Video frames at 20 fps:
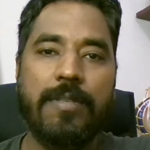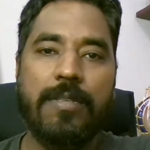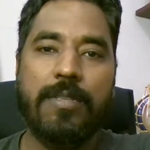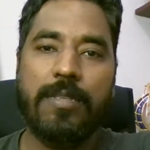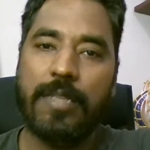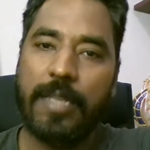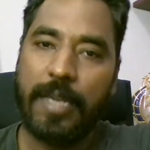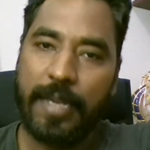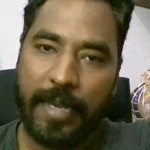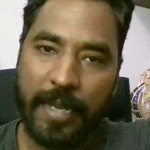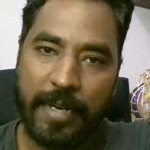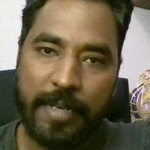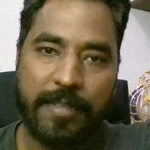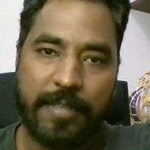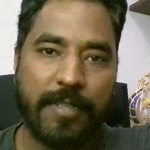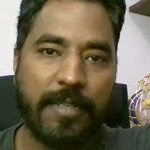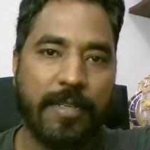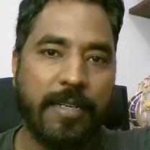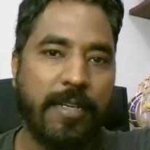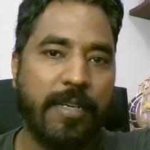they can
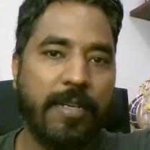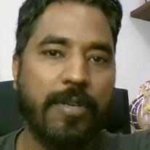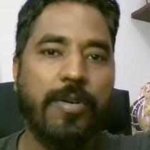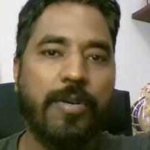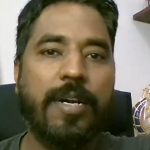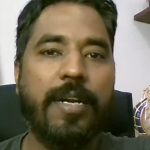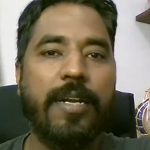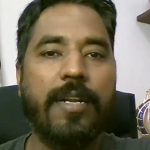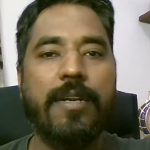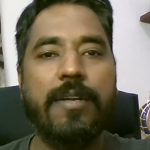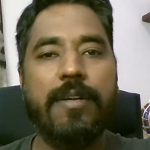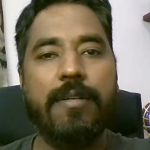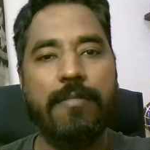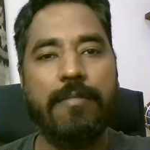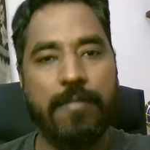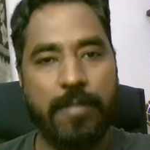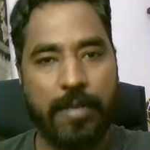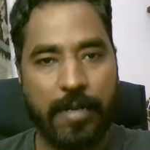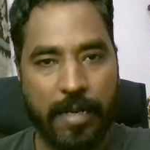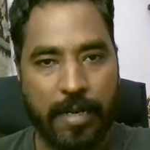internally go ahead and
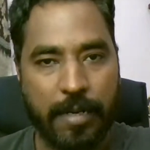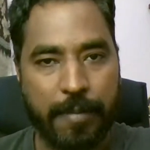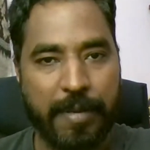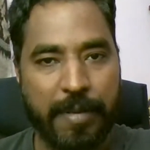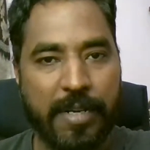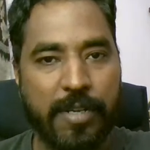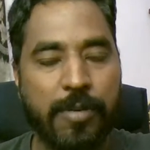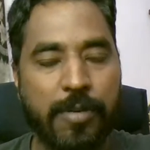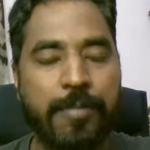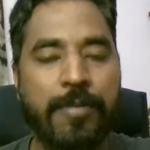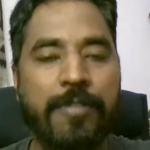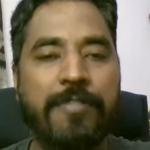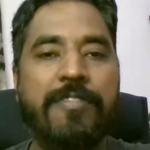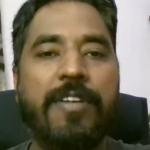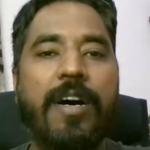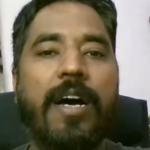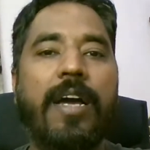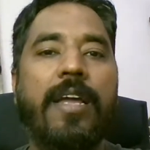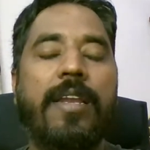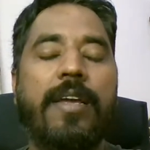recommend your
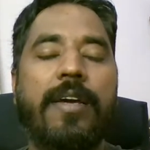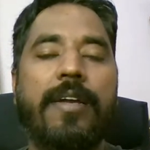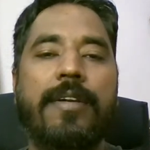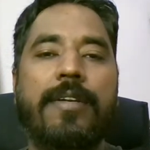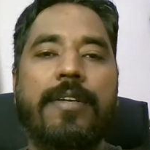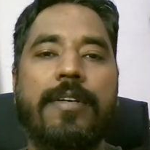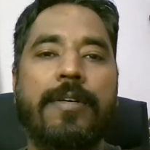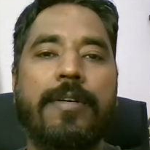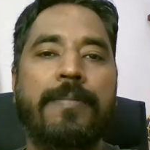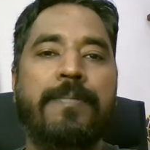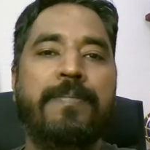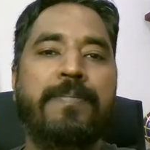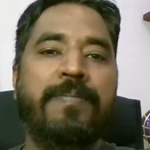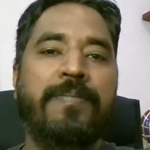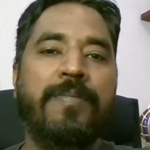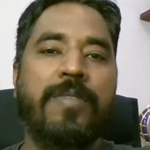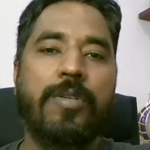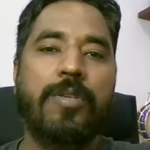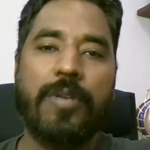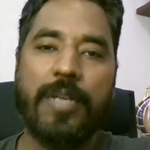profile, and
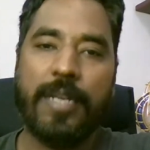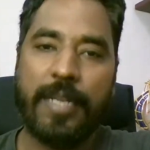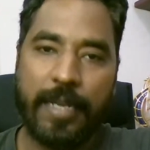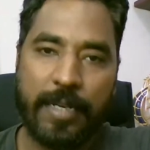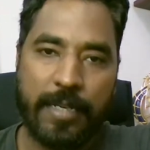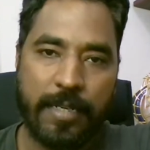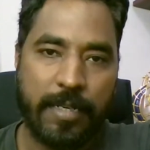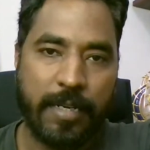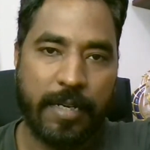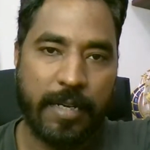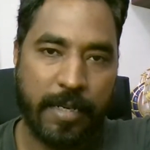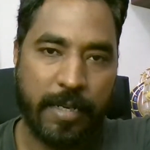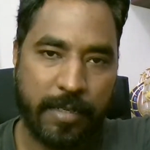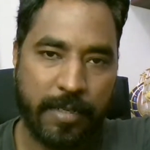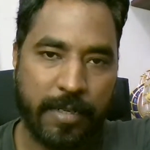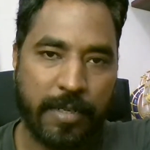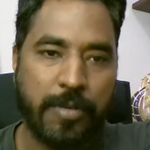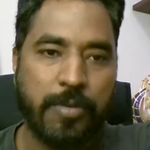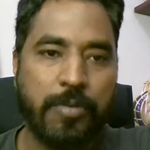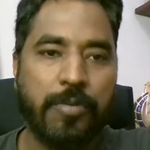you can get a direct
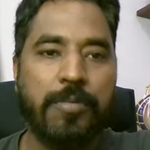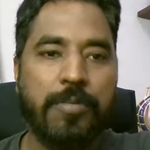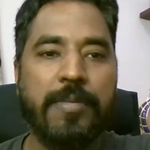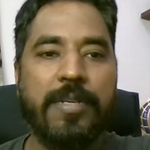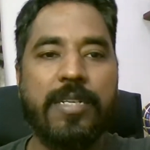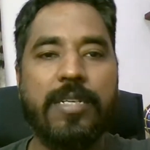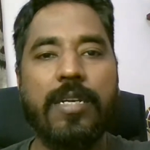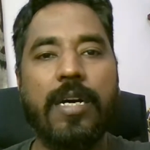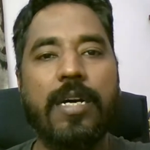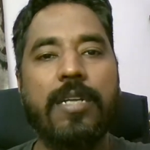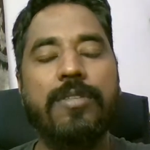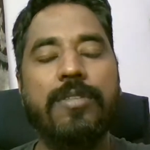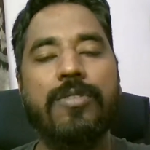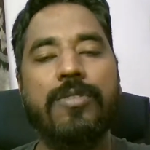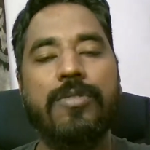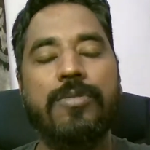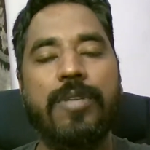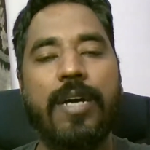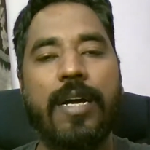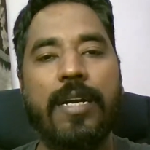recruitment done
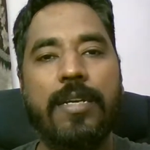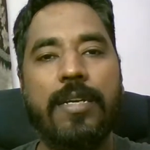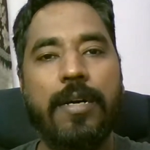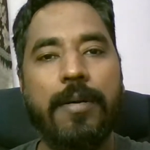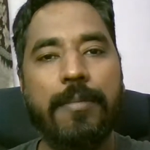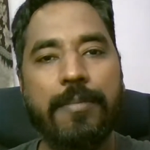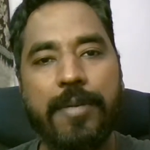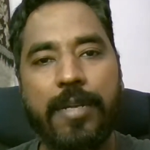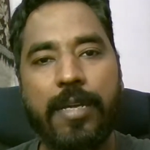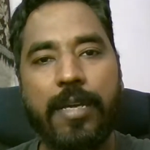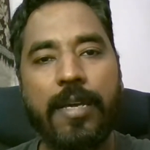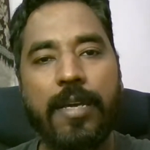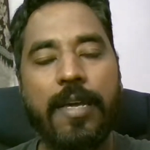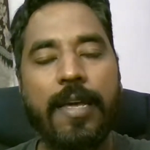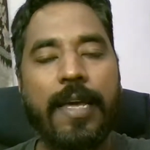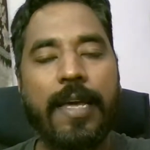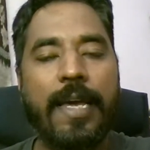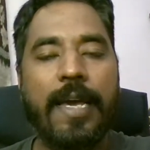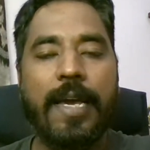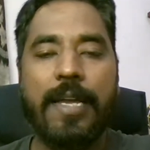through that company,
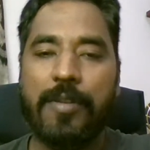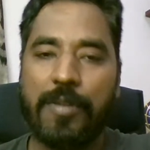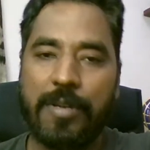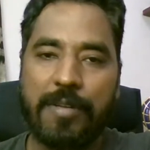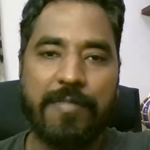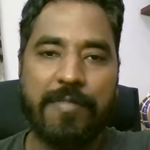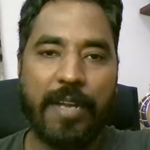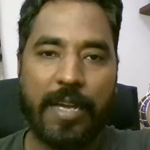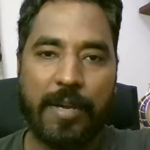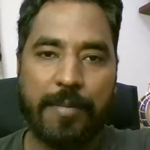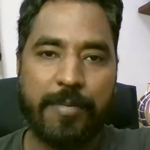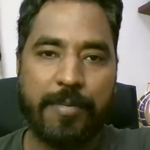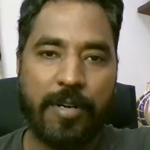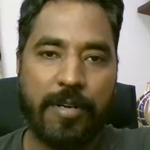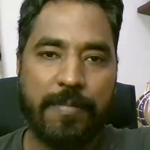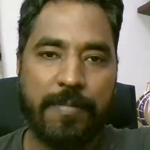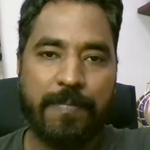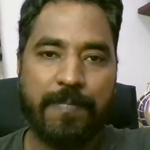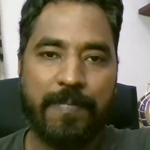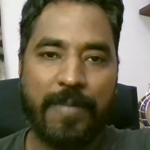and you can fly
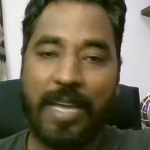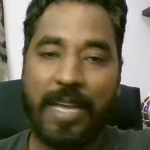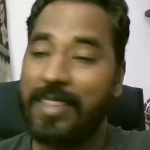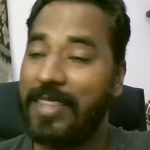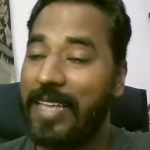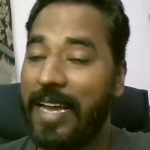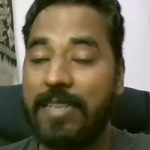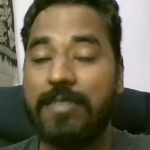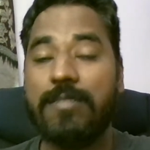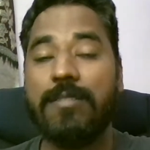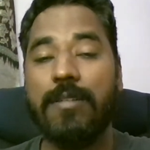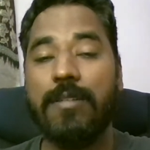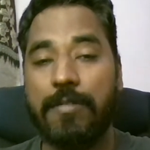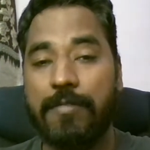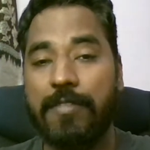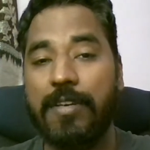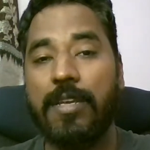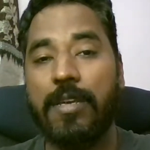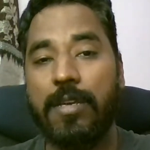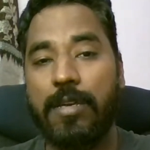abroad. And that's a
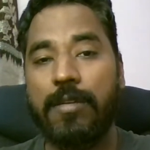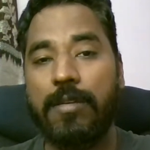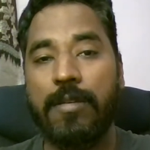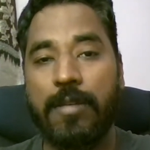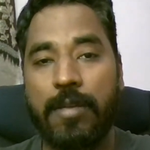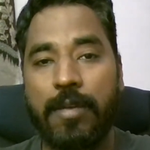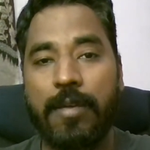very